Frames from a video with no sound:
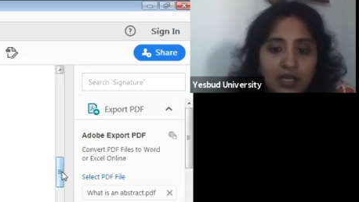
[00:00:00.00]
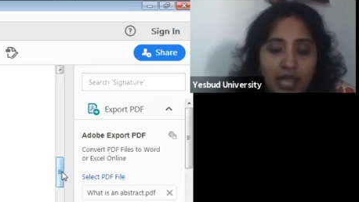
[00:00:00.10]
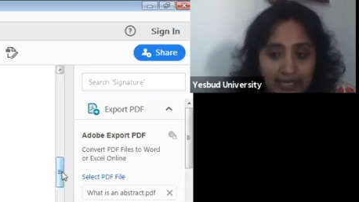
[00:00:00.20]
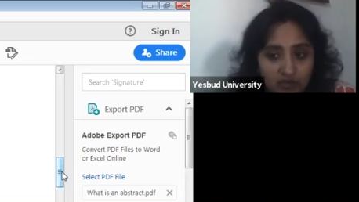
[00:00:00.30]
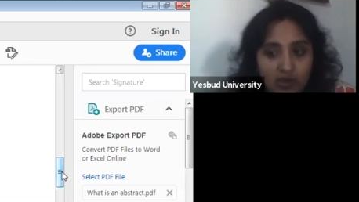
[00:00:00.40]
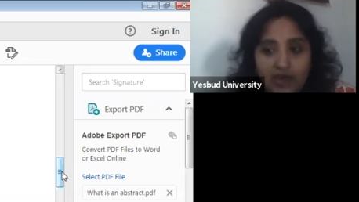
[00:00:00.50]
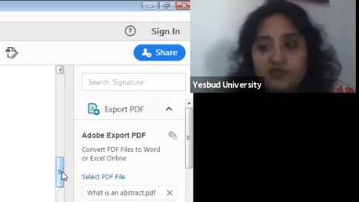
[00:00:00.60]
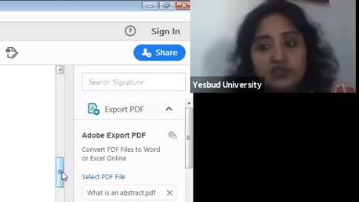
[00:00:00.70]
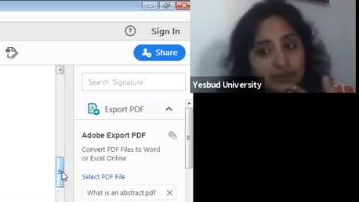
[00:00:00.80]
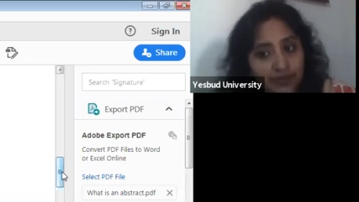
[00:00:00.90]
And you have to
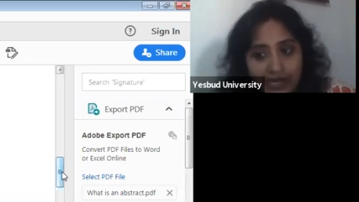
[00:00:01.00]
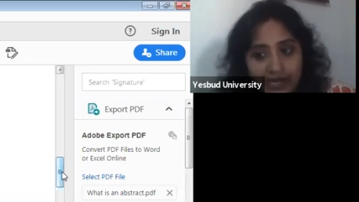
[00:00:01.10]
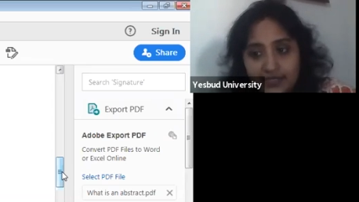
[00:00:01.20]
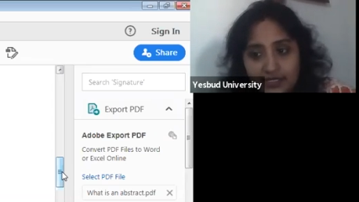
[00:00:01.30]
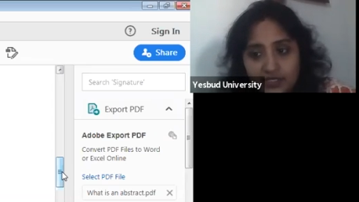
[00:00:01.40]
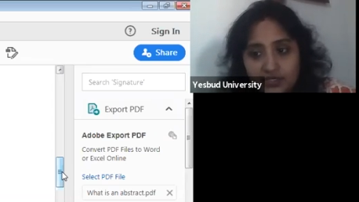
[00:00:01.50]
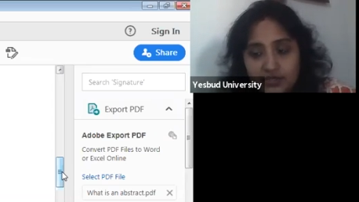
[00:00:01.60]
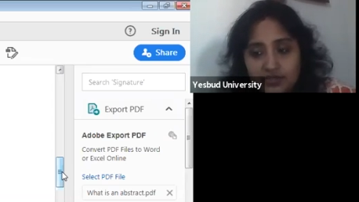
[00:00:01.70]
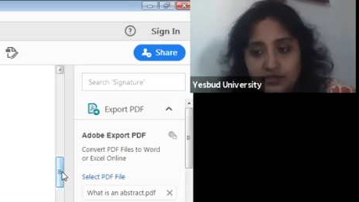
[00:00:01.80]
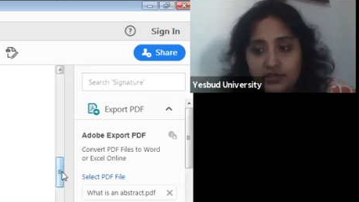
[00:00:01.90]
summarize it
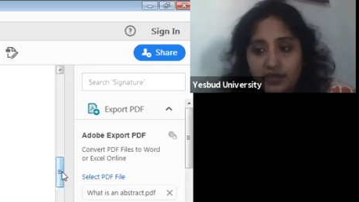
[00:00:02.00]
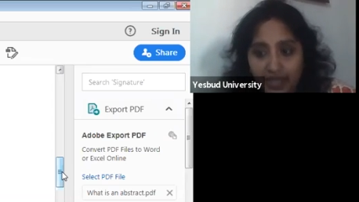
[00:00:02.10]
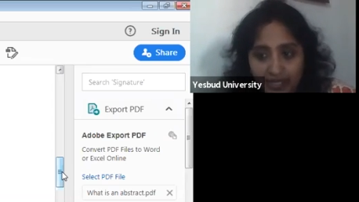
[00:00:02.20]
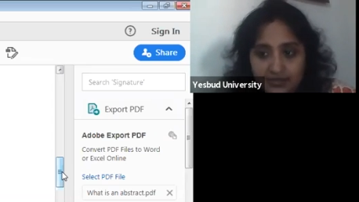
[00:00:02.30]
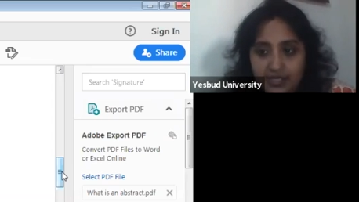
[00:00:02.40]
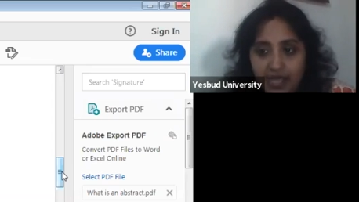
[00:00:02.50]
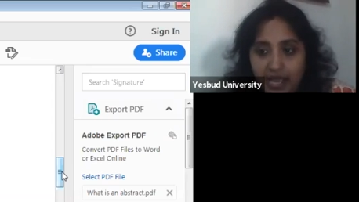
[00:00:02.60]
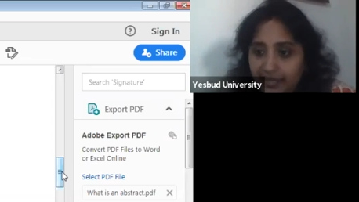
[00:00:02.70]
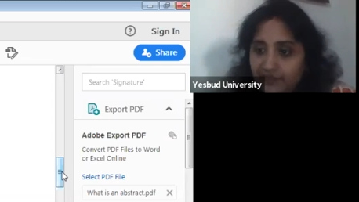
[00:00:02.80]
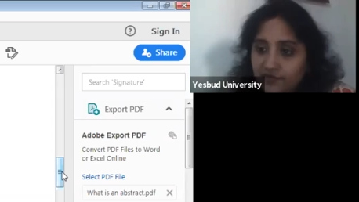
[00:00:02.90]
as I
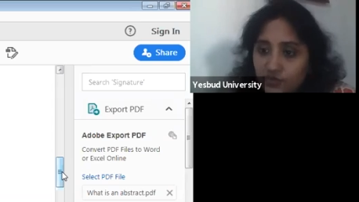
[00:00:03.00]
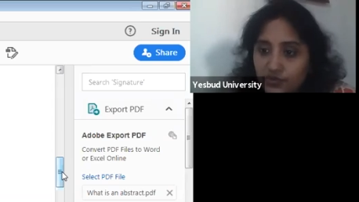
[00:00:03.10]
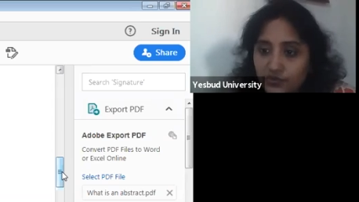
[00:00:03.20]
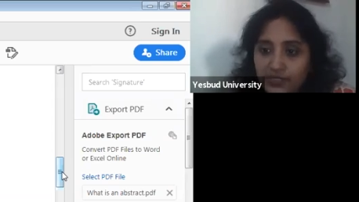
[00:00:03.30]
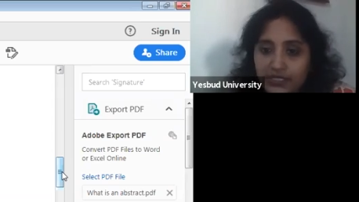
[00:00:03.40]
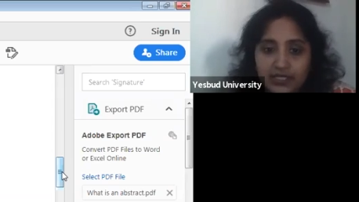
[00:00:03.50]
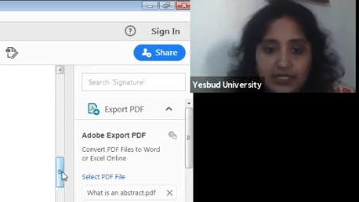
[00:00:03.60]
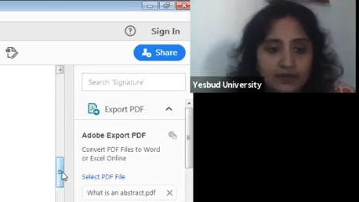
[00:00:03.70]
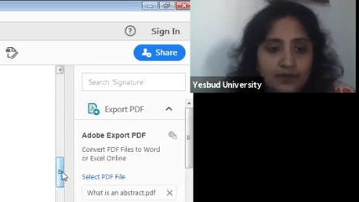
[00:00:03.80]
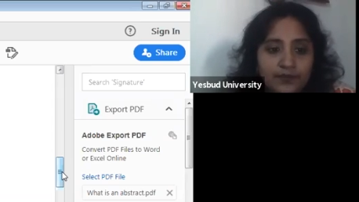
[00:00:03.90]
have told you earlier here.